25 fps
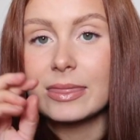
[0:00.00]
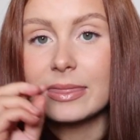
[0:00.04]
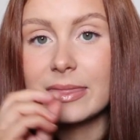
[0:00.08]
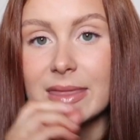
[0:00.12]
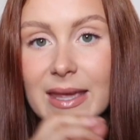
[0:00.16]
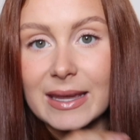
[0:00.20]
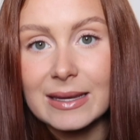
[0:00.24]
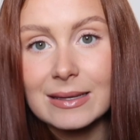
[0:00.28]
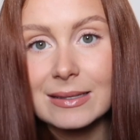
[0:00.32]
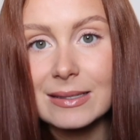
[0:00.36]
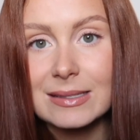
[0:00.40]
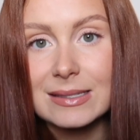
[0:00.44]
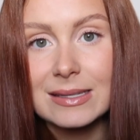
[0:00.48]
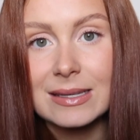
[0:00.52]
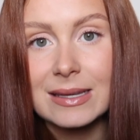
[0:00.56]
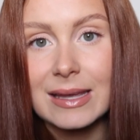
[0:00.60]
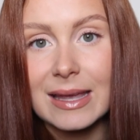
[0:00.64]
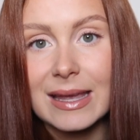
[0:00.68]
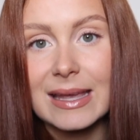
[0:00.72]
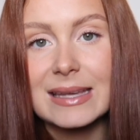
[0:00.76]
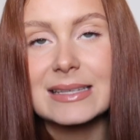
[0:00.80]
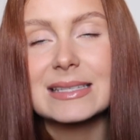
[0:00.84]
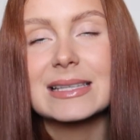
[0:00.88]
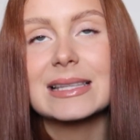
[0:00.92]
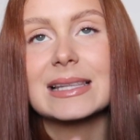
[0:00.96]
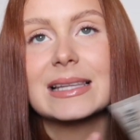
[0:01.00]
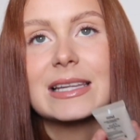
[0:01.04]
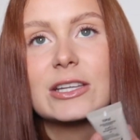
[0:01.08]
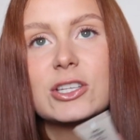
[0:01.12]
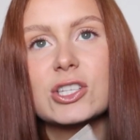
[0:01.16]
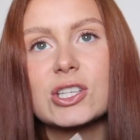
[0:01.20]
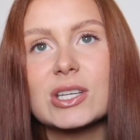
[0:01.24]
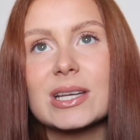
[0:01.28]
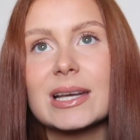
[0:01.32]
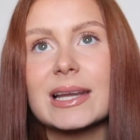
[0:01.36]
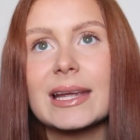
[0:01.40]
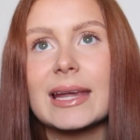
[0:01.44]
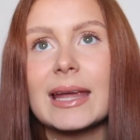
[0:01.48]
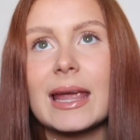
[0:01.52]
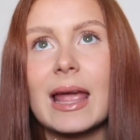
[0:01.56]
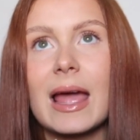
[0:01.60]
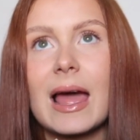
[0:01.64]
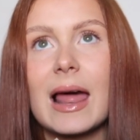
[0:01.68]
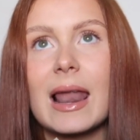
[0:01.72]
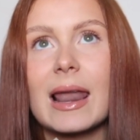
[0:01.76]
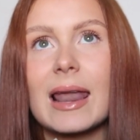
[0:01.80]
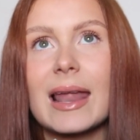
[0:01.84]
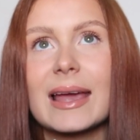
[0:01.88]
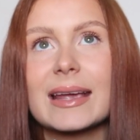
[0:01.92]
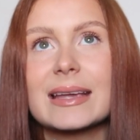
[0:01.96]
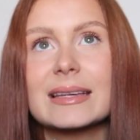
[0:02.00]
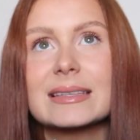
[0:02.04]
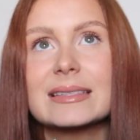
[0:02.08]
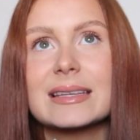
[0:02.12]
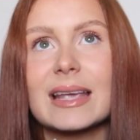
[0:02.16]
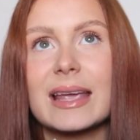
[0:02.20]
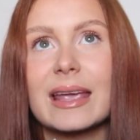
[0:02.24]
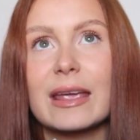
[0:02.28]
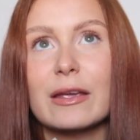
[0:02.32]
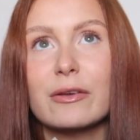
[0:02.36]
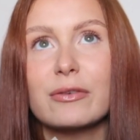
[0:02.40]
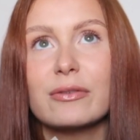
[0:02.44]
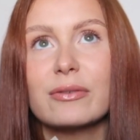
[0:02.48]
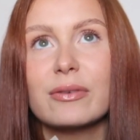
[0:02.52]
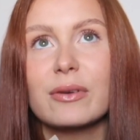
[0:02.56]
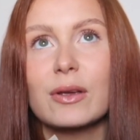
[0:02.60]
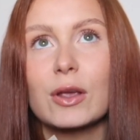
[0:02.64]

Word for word: this is literally like as if,